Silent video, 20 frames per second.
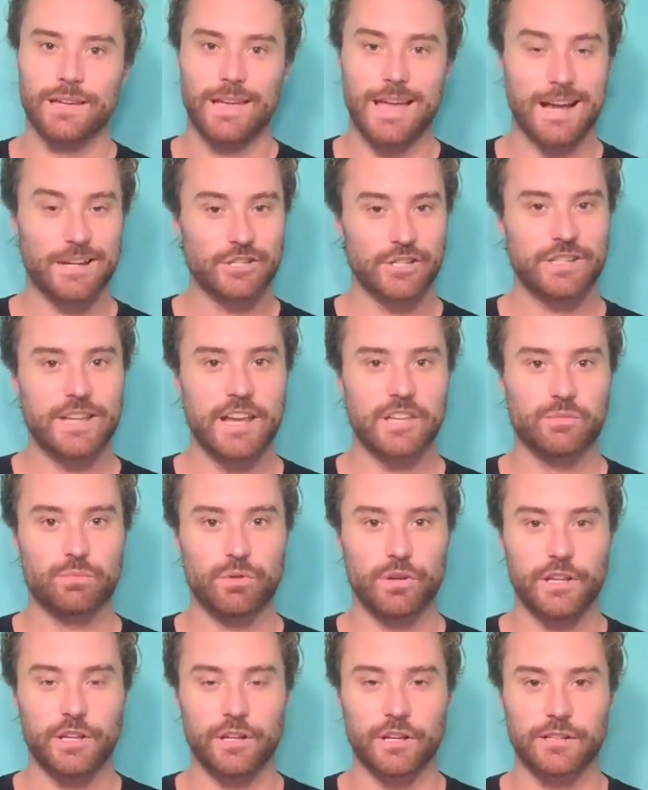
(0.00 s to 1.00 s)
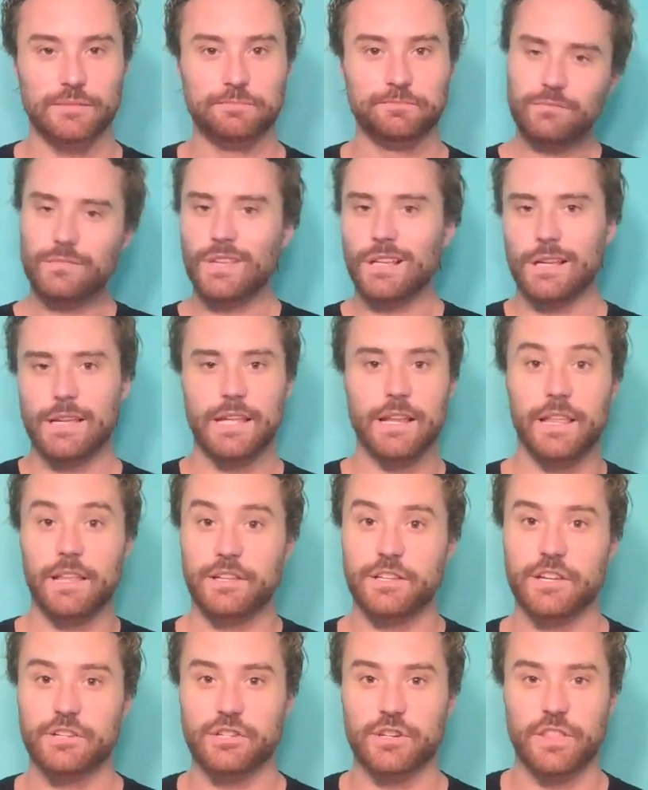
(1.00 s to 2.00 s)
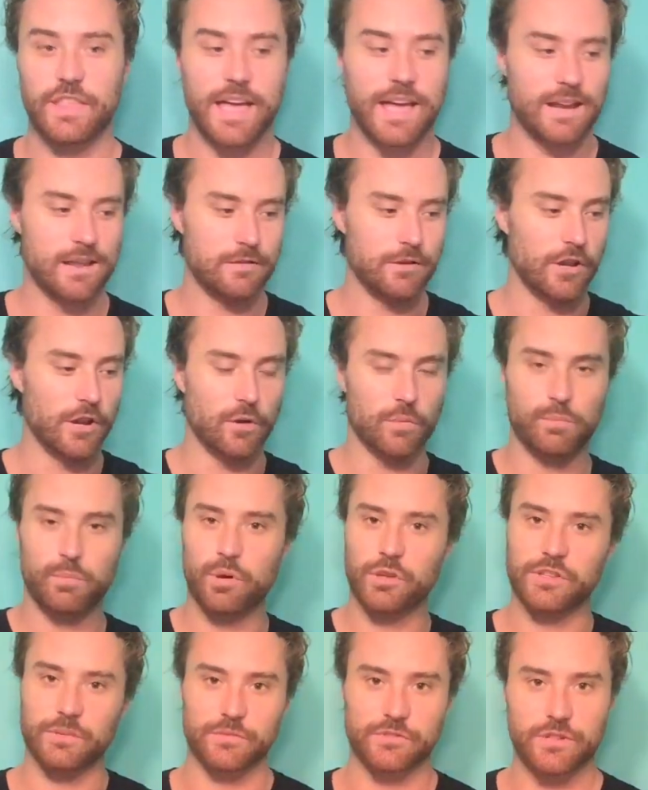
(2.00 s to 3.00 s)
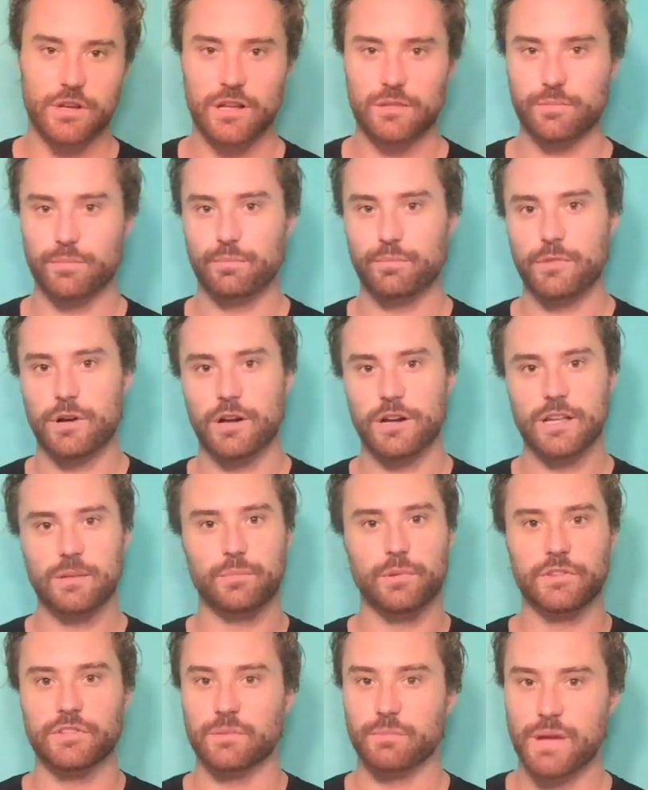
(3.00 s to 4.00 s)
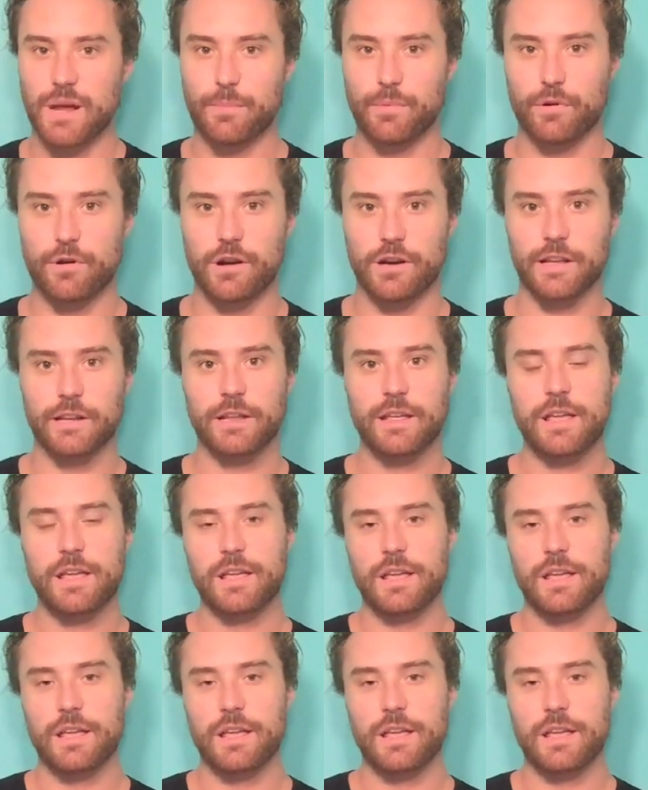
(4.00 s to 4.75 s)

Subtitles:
Actually tastes pretty good. And in addition to that, put some salt on it, put some pepper on it.